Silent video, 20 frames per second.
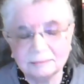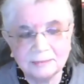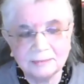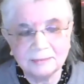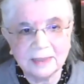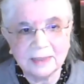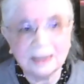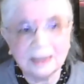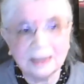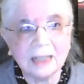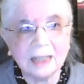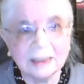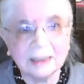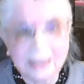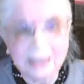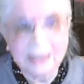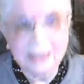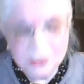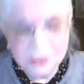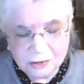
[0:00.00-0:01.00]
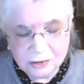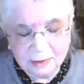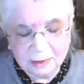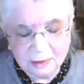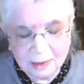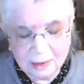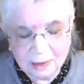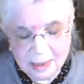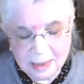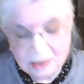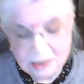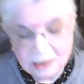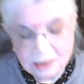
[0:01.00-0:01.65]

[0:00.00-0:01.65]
incarnation as the